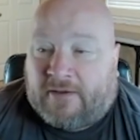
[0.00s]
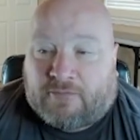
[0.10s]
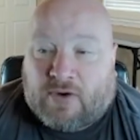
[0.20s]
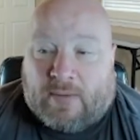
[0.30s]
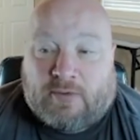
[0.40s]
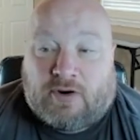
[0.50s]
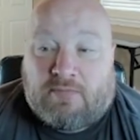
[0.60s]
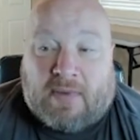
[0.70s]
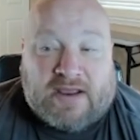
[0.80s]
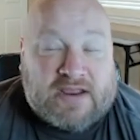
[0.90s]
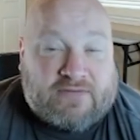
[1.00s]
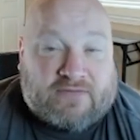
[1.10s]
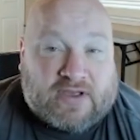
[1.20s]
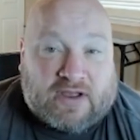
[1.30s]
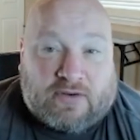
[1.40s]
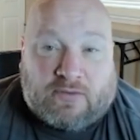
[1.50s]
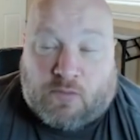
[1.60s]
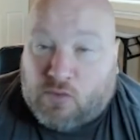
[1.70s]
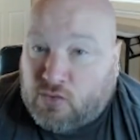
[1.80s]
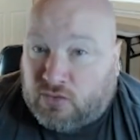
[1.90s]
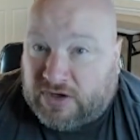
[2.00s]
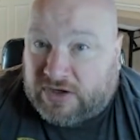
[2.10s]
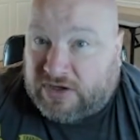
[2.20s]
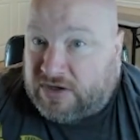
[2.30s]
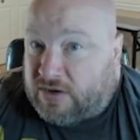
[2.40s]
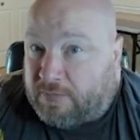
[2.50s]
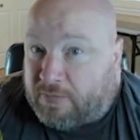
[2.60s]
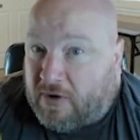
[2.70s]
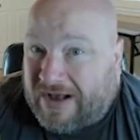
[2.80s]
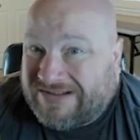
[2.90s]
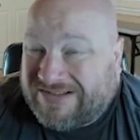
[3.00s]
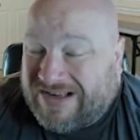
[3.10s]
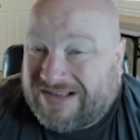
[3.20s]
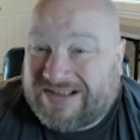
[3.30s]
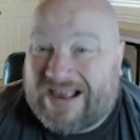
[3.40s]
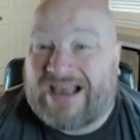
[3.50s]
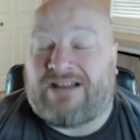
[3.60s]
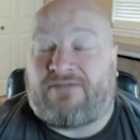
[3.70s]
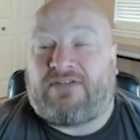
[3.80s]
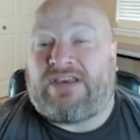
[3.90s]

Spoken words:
Robin Hood might even get wounded in the process, and if he